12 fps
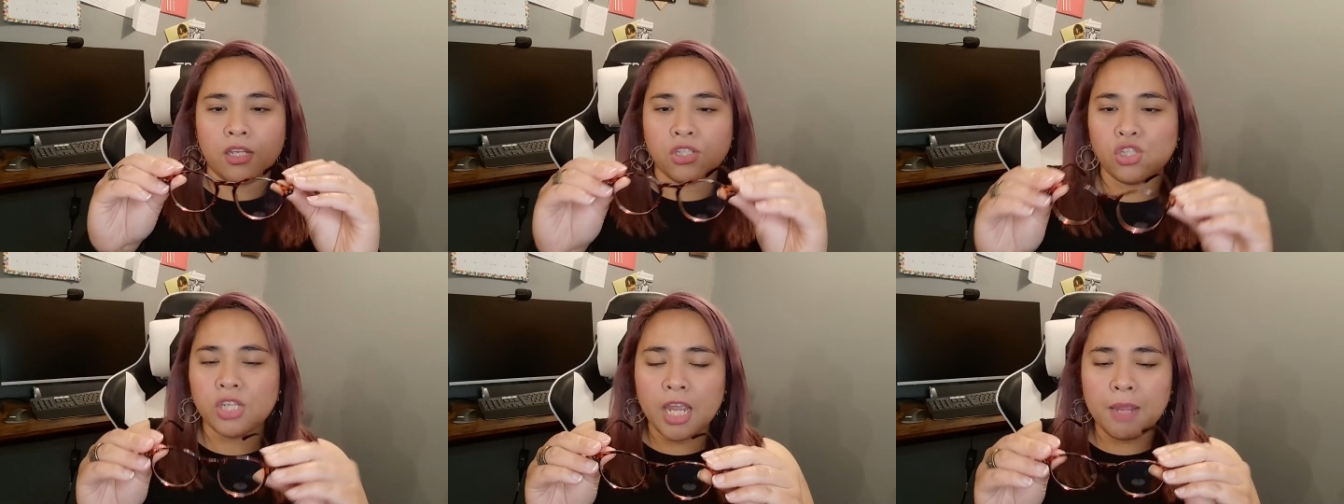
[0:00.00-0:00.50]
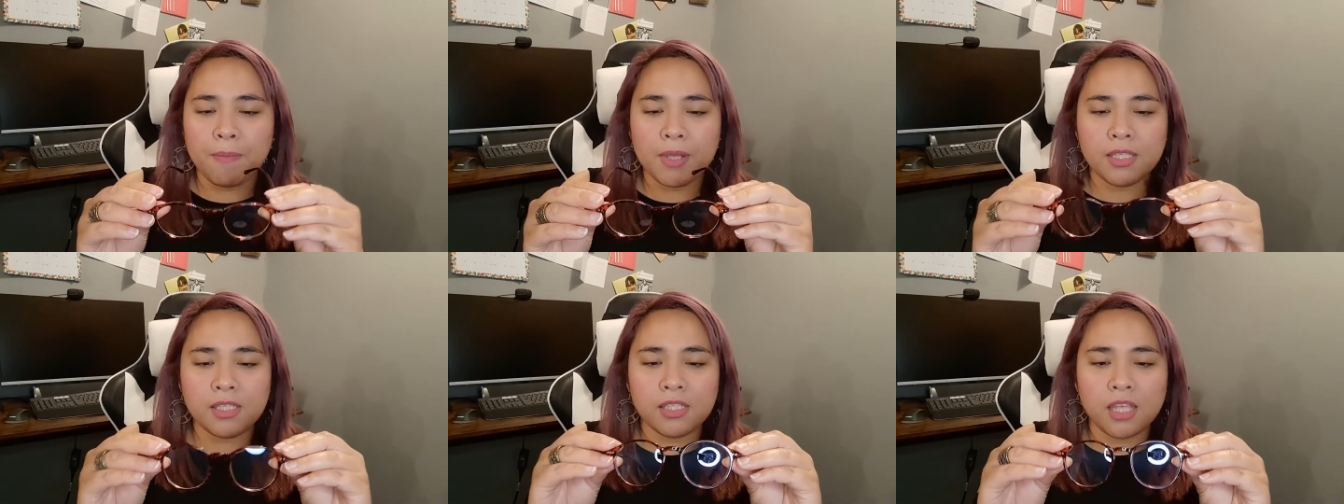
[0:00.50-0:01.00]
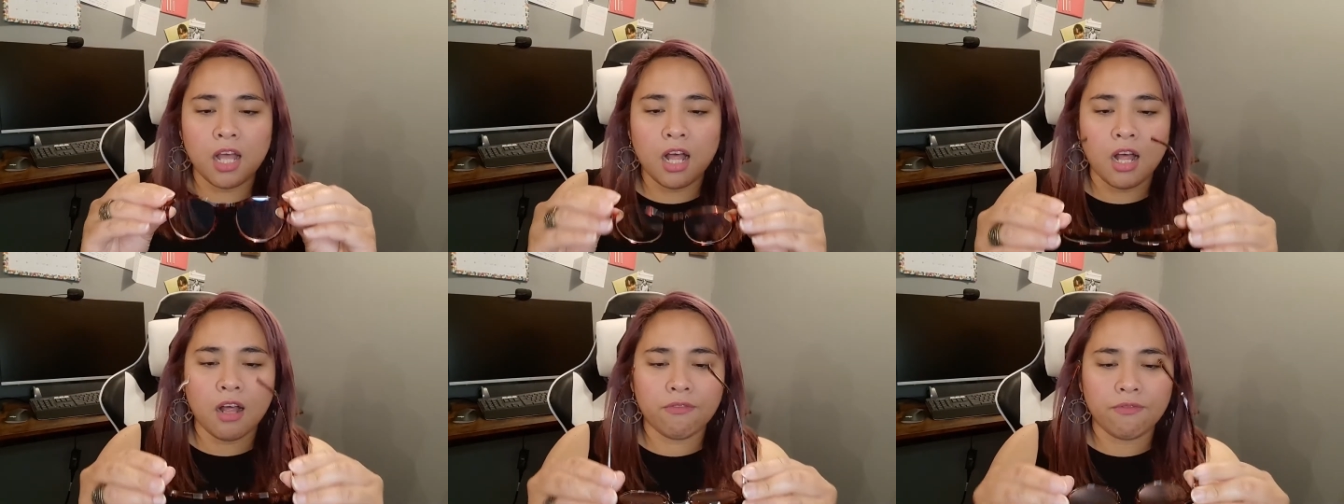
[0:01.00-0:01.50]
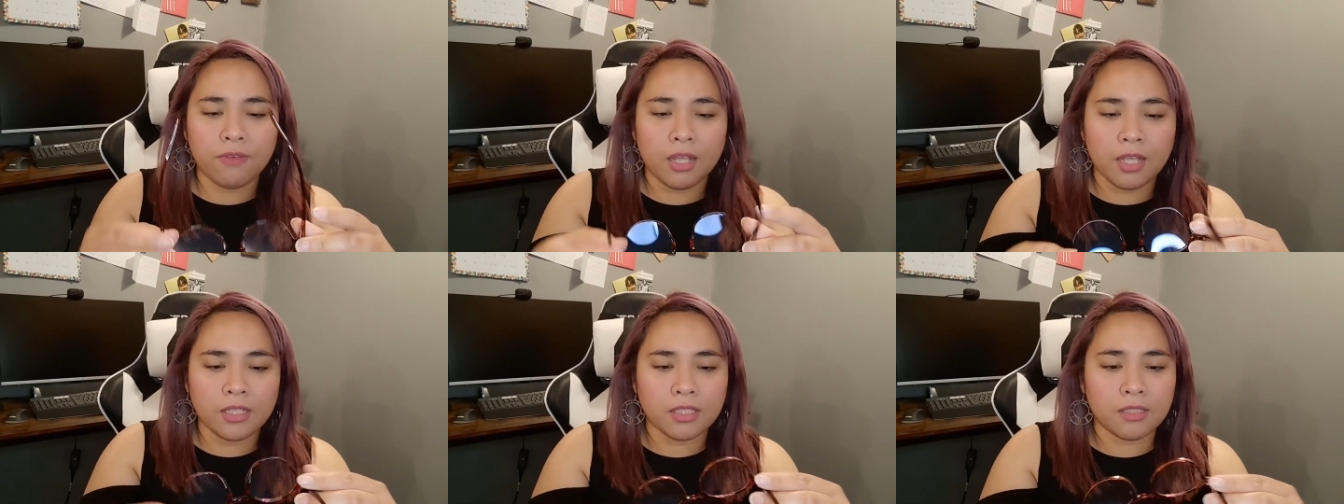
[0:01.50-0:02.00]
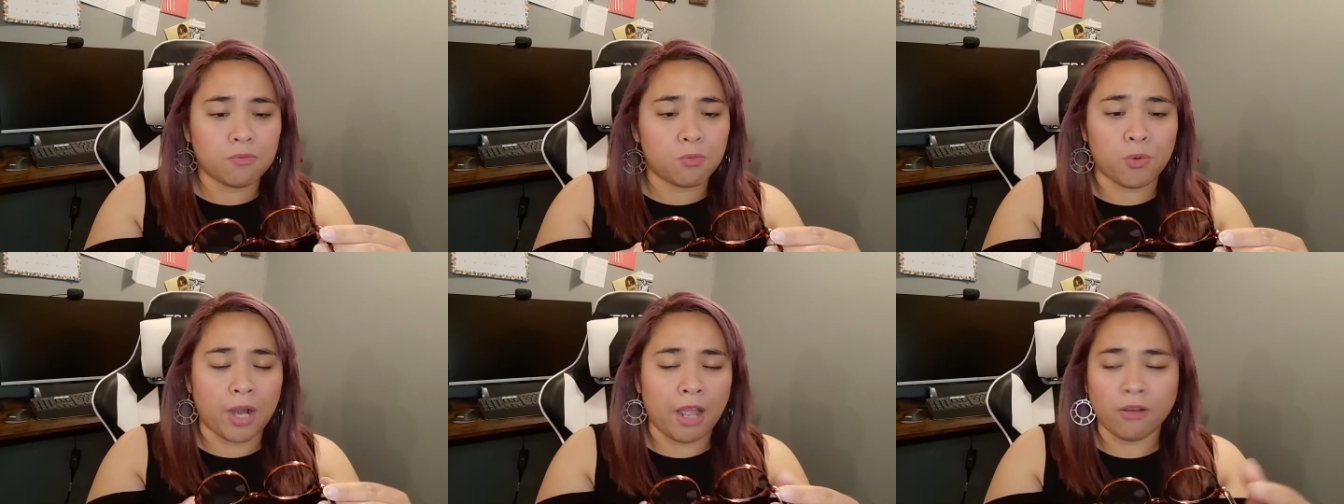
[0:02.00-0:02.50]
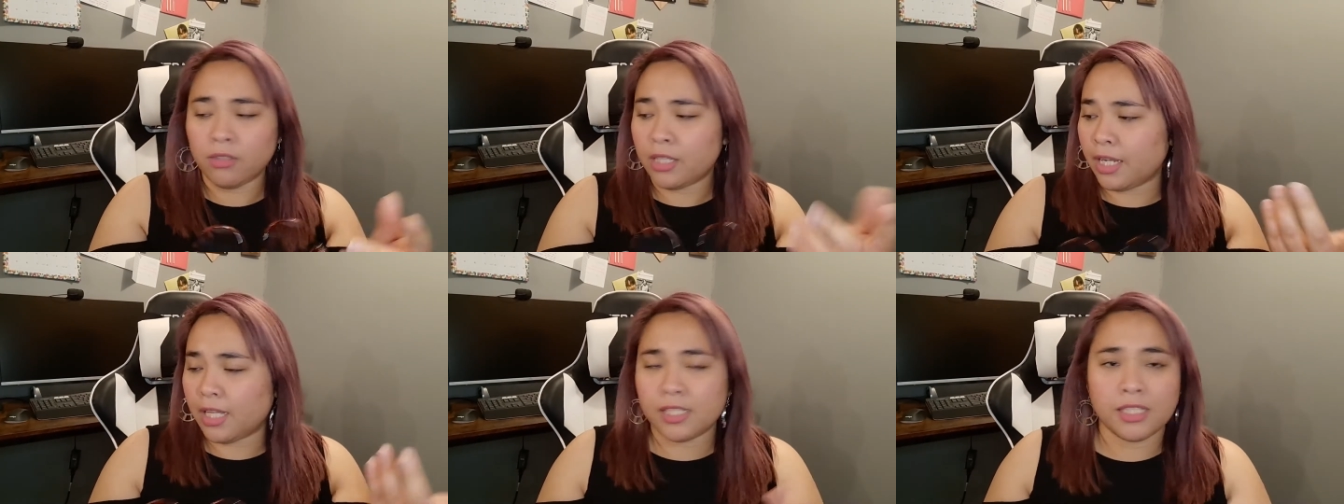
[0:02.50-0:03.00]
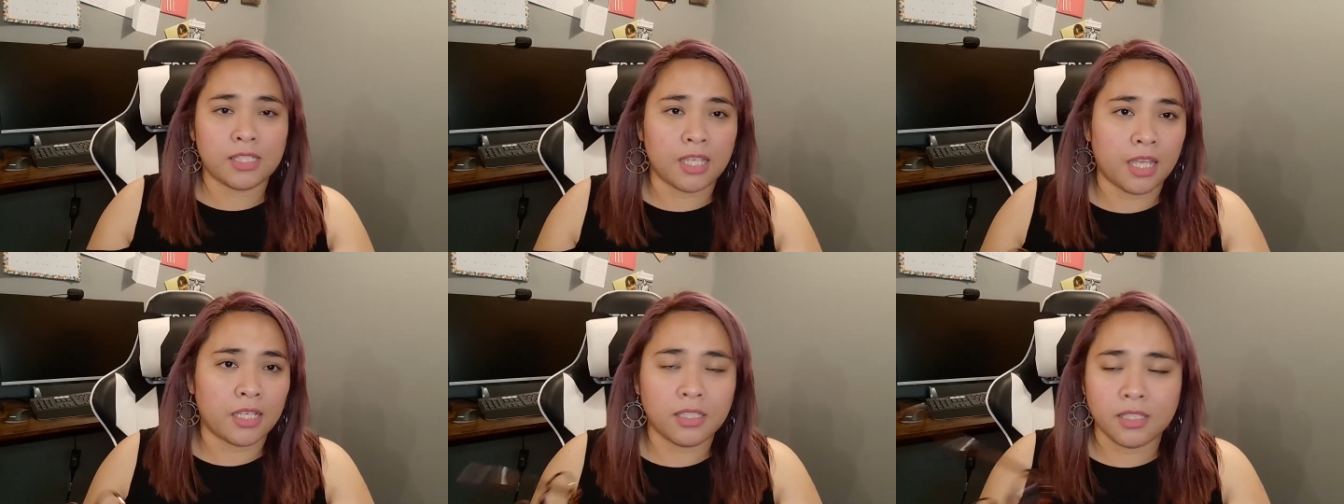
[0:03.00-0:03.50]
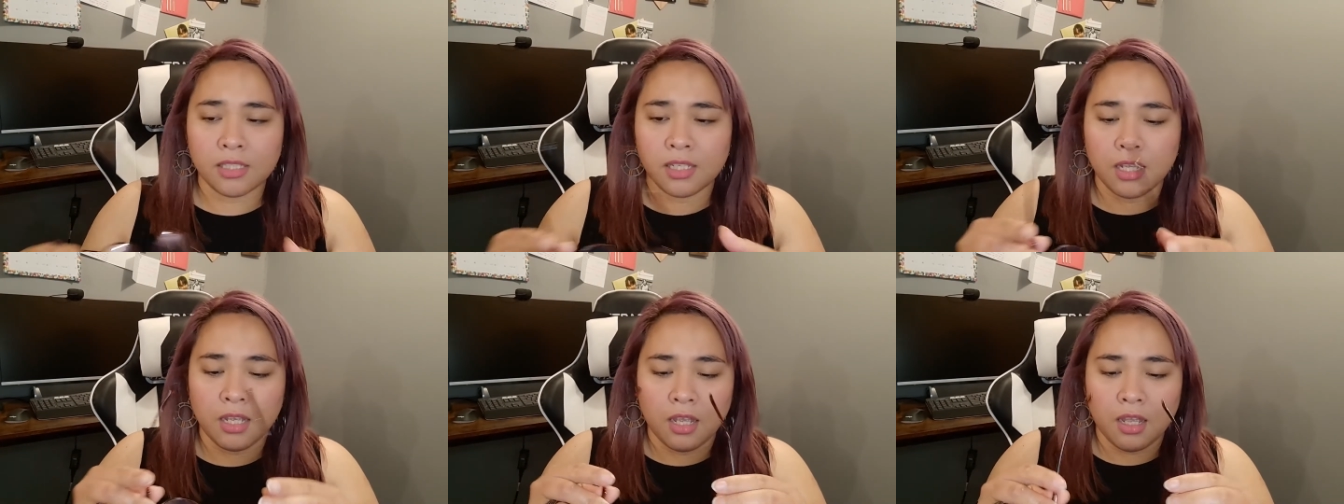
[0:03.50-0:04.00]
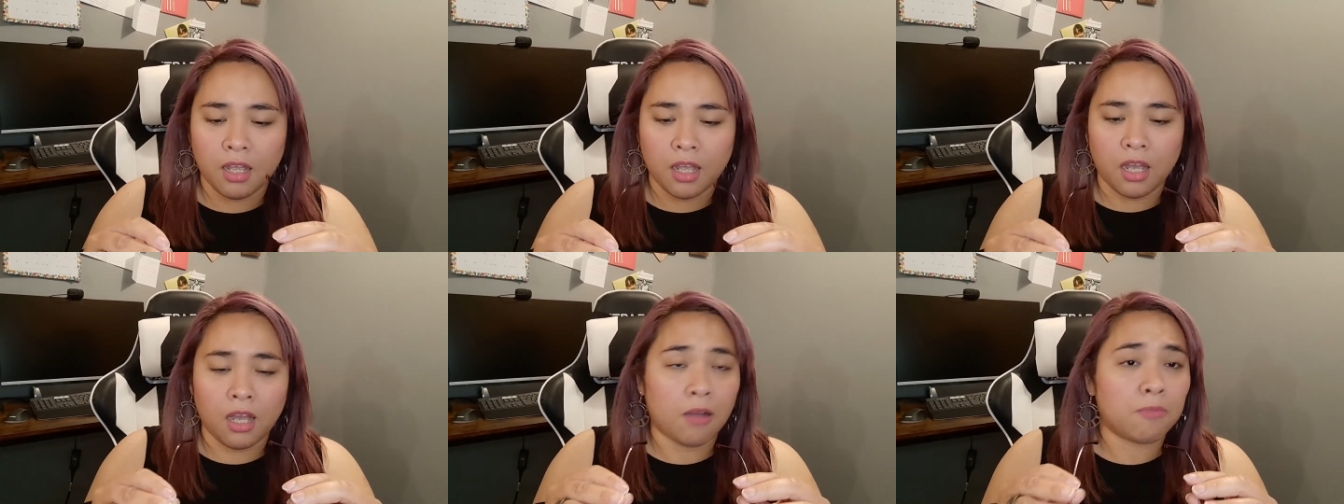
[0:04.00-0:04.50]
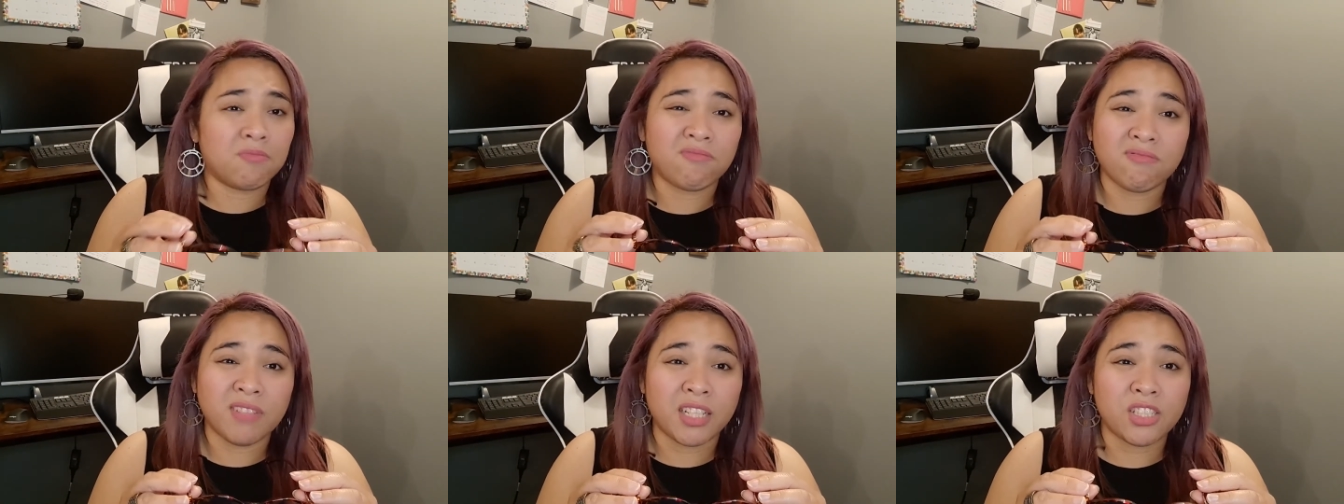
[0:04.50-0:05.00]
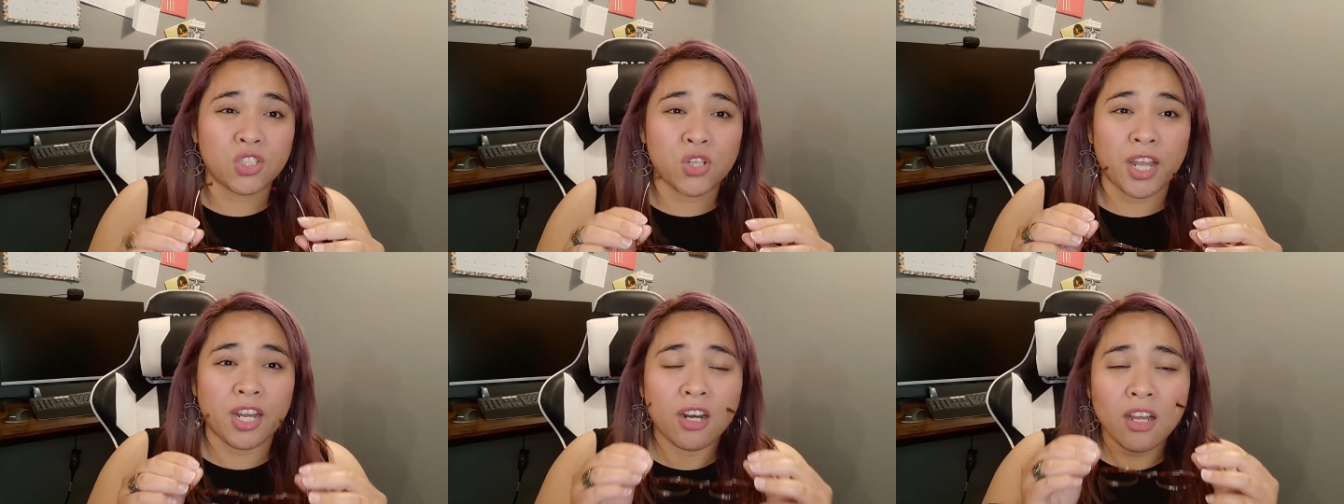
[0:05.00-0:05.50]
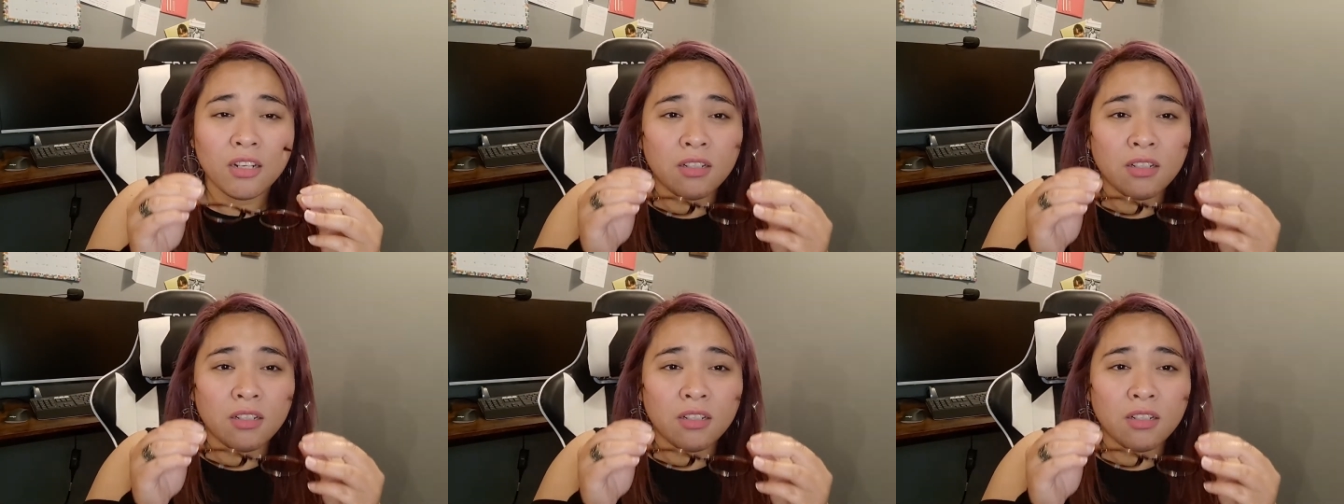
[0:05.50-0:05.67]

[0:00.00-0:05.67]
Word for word: shape itself it's brown like it says um, let's try it out